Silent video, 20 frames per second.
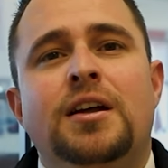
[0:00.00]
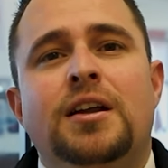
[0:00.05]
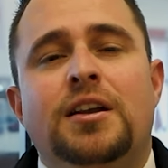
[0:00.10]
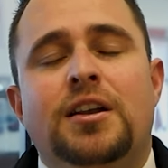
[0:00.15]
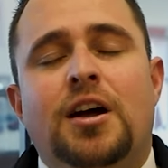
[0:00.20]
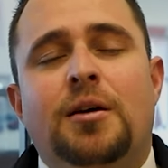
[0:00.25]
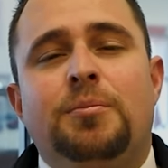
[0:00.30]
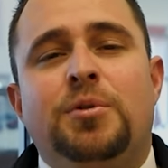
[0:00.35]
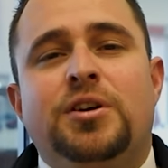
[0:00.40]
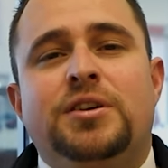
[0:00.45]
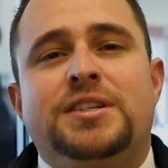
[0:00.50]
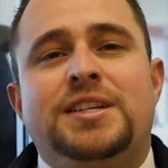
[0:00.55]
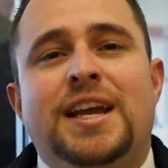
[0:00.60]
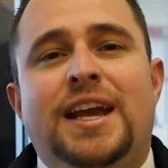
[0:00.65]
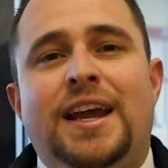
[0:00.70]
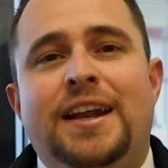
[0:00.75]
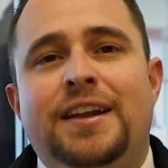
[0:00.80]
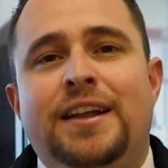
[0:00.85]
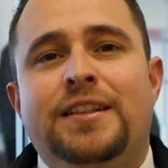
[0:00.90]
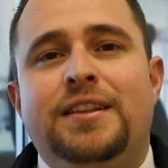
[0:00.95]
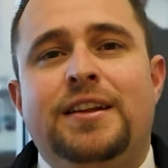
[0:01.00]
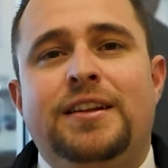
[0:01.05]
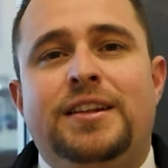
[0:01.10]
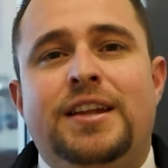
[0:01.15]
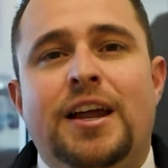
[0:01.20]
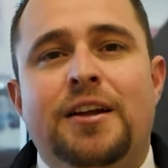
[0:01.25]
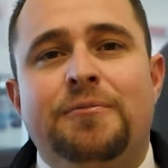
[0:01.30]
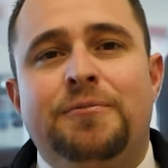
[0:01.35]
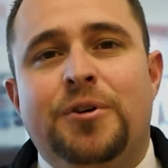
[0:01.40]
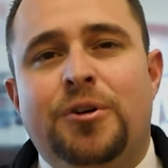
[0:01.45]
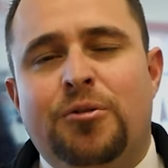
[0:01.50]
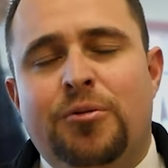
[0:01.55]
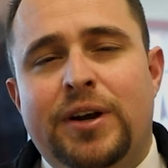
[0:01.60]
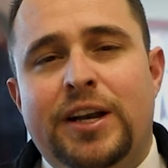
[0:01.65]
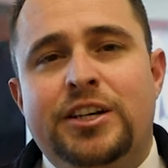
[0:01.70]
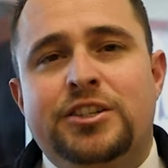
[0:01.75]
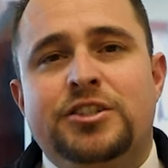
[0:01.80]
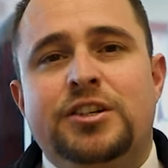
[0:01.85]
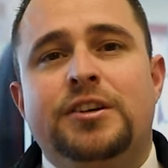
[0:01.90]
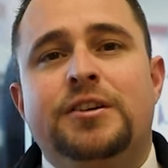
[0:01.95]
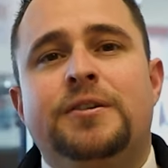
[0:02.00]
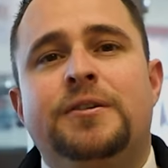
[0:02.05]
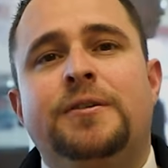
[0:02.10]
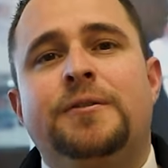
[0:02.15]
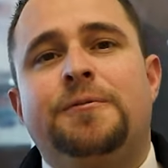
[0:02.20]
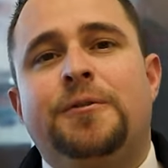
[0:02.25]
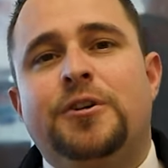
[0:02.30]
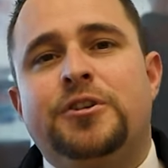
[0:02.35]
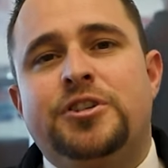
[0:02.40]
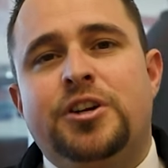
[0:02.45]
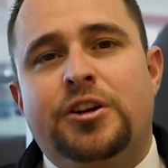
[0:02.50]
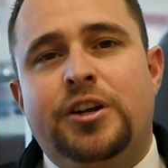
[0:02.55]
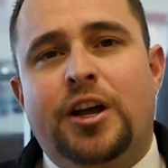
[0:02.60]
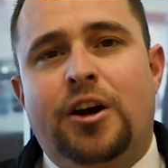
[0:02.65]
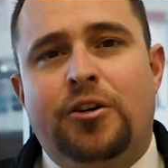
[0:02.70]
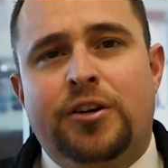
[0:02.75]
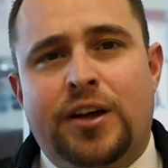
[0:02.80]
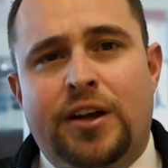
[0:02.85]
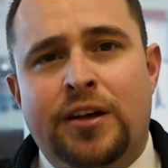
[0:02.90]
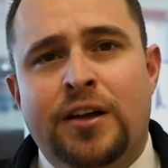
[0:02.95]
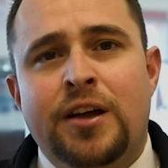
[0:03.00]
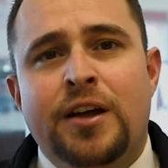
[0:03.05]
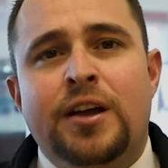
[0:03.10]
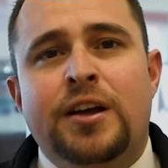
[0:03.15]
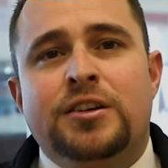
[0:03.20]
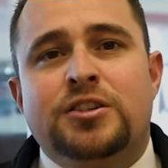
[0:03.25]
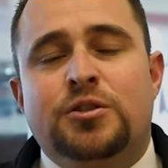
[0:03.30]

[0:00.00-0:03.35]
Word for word: number 10 in the Denver region for Toyota.